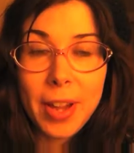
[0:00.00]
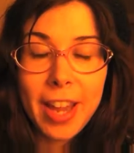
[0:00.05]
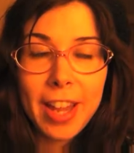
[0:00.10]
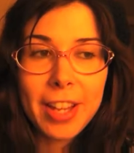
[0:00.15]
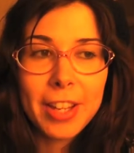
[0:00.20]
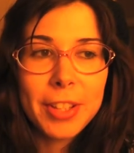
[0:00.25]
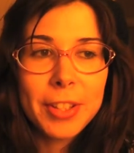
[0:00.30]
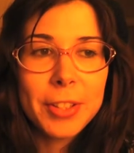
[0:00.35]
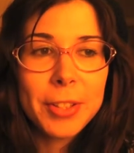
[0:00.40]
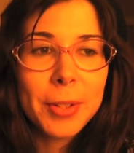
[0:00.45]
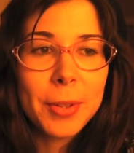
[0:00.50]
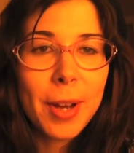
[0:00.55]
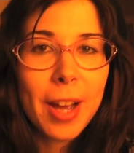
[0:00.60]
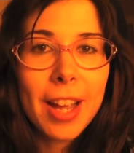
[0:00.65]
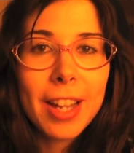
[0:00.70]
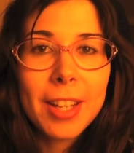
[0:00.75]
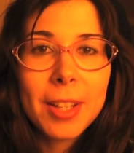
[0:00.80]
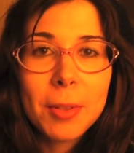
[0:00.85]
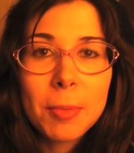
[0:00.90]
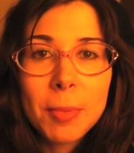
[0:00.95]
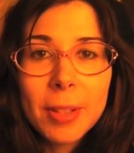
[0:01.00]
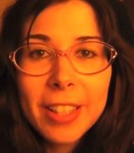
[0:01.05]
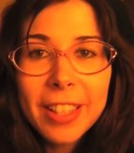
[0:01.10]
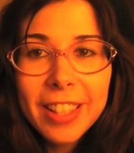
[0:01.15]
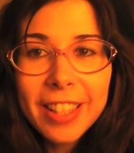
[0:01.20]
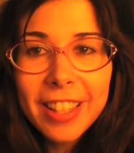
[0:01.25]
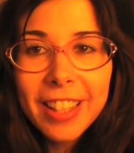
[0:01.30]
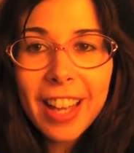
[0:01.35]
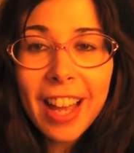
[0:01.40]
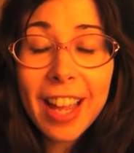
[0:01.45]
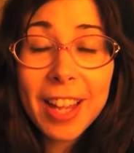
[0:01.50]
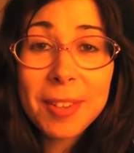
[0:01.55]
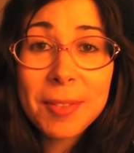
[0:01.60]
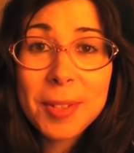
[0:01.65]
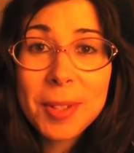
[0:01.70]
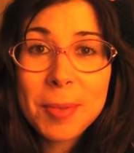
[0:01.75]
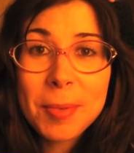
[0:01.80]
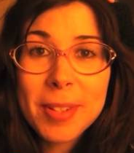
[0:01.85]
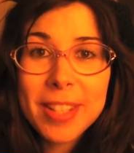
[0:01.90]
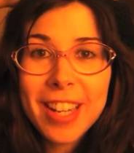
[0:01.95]
Okay, so I am, I
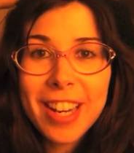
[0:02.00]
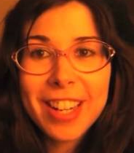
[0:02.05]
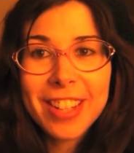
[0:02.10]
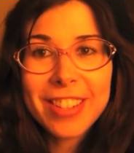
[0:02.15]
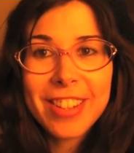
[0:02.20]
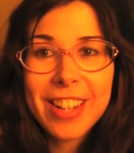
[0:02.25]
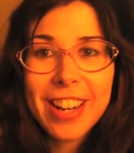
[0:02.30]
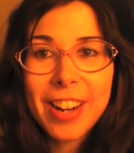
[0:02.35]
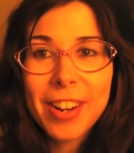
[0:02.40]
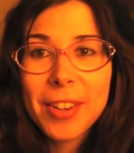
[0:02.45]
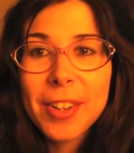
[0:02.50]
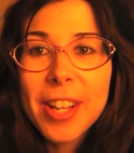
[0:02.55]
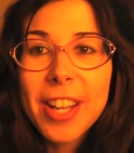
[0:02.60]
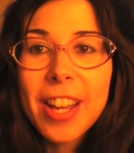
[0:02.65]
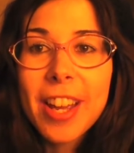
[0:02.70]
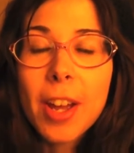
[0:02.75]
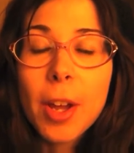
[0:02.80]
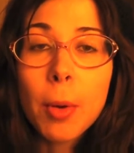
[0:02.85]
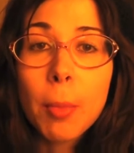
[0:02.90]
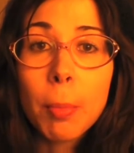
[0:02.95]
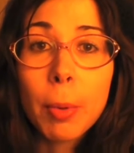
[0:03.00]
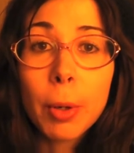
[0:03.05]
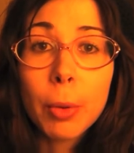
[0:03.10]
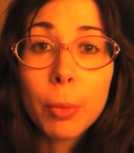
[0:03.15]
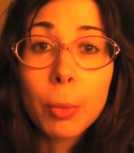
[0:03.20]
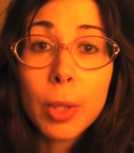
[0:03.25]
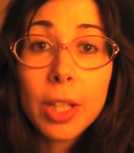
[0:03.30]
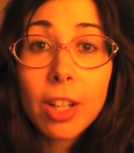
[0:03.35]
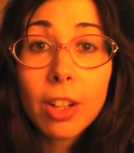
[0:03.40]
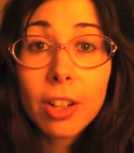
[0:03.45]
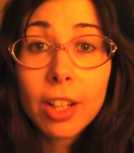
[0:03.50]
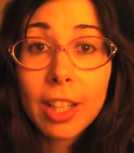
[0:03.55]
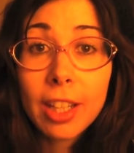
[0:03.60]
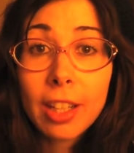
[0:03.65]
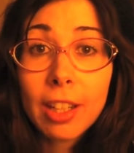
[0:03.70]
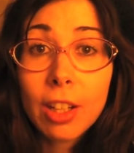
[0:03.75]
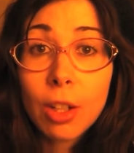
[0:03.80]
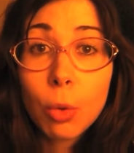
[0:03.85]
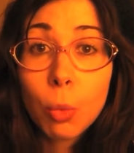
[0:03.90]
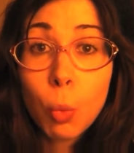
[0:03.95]
am super tired right now, but we are
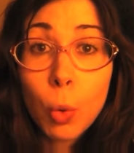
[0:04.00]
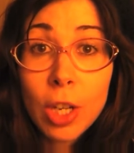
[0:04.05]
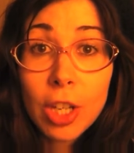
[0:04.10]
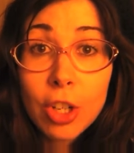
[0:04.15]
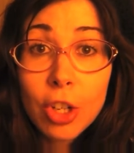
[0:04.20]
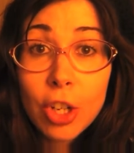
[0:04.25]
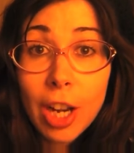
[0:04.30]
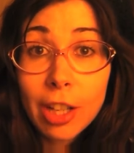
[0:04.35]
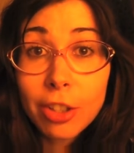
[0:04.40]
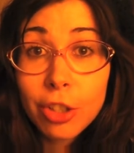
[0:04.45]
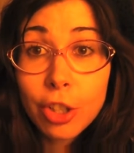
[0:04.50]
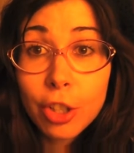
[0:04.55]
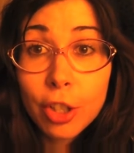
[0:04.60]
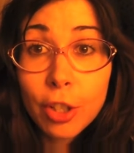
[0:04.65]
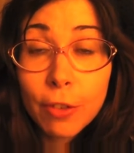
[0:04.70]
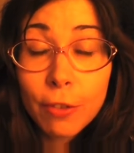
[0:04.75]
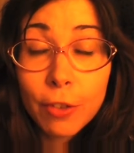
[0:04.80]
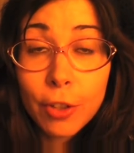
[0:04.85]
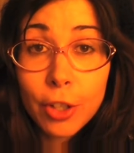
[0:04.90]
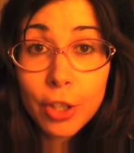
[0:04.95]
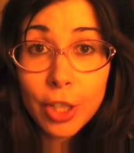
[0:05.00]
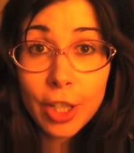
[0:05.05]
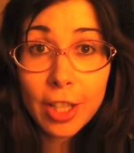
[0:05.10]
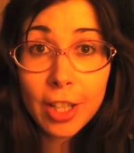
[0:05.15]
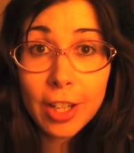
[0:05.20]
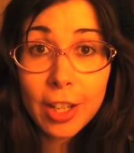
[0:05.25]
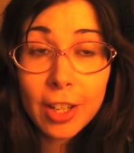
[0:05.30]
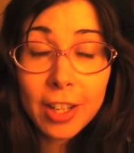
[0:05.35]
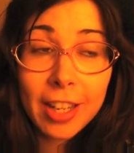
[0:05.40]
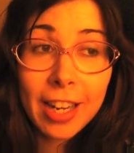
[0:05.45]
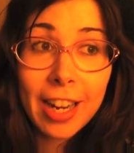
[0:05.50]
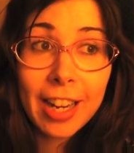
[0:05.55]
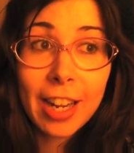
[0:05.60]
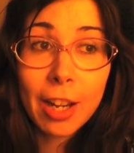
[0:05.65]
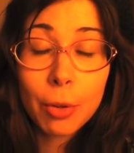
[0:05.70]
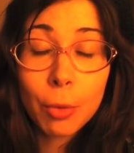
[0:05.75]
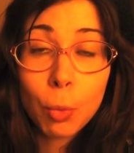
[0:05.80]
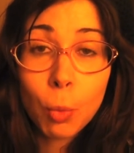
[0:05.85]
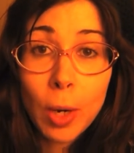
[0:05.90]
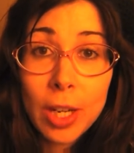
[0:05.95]
in Winchester, Virginia, and I
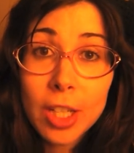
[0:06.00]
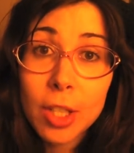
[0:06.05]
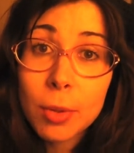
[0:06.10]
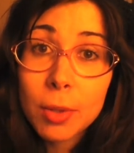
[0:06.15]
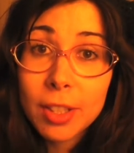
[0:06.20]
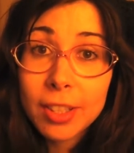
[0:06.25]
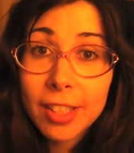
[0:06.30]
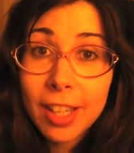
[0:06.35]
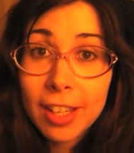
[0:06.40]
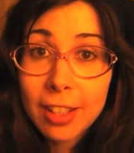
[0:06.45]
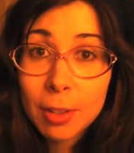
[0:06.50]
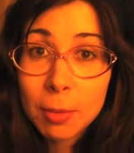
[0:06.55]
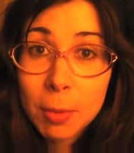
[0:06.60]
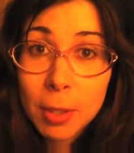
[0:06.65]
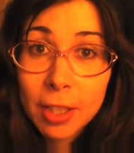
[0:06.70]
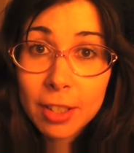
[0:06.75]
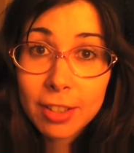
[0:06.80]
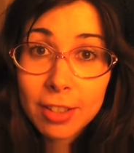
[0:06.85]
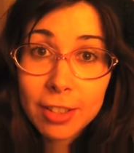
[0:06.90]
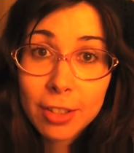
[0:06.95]
got way too excited because